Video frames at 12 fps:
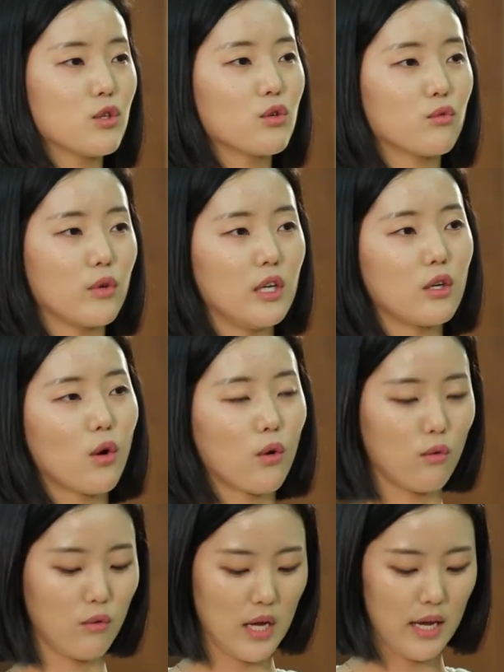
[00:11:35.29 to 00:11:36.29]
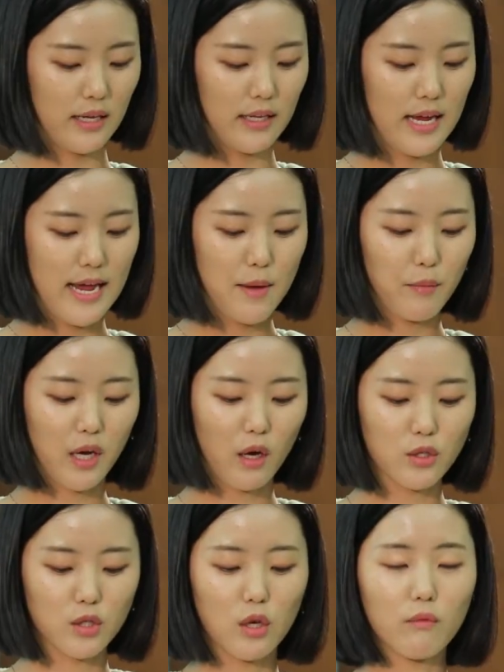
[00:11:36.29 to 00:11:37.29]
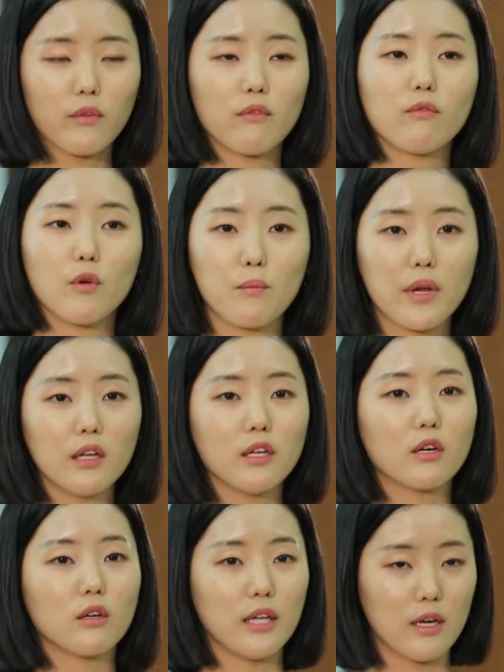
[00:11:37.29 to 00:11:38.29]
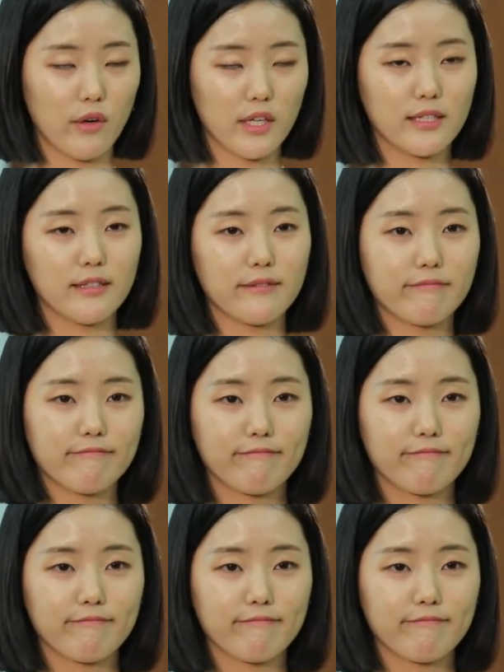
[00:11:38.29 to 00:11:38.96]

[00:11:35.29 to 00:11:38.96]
to read Korean because of the familiar lyrics.